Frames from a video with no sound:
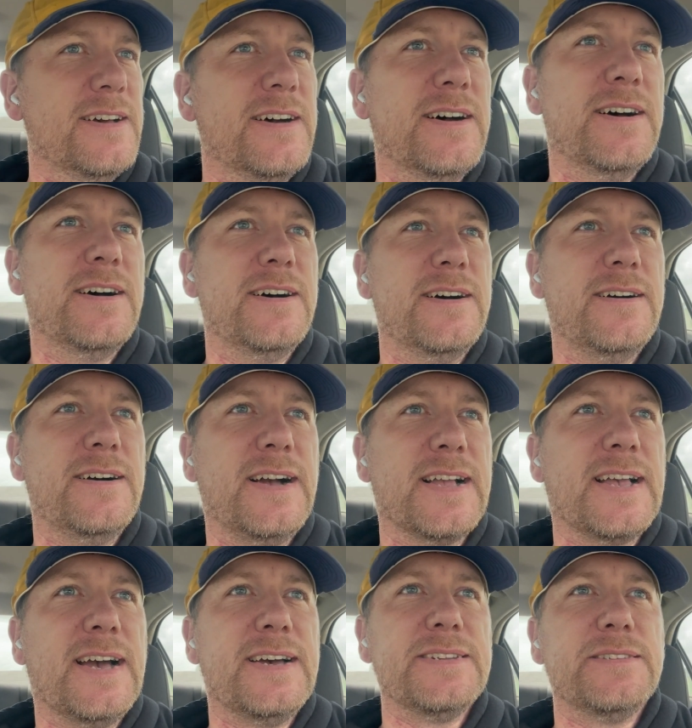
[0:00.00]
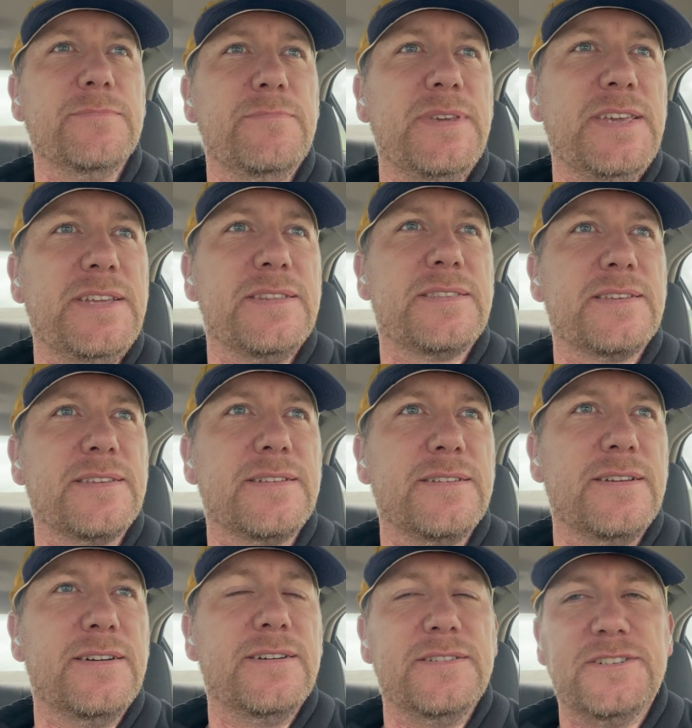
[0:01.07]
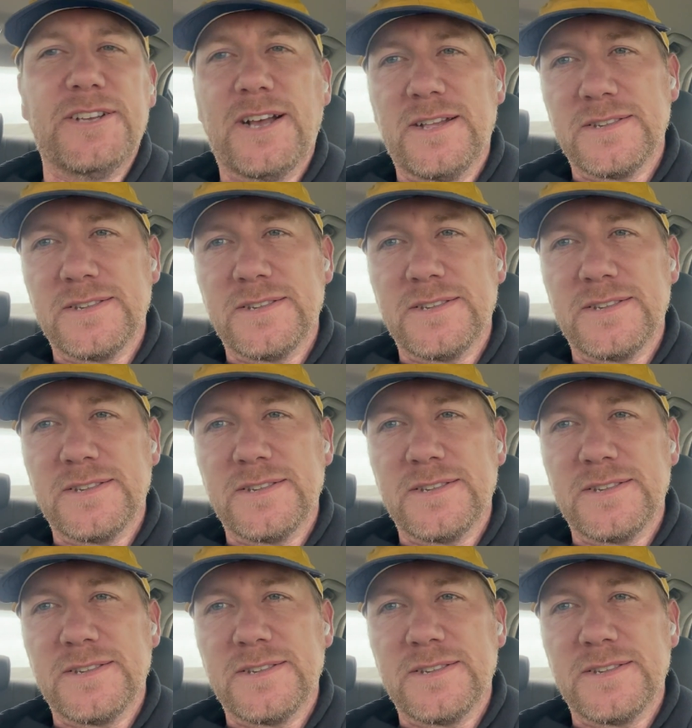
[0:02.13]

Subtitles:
I got to meet Senator John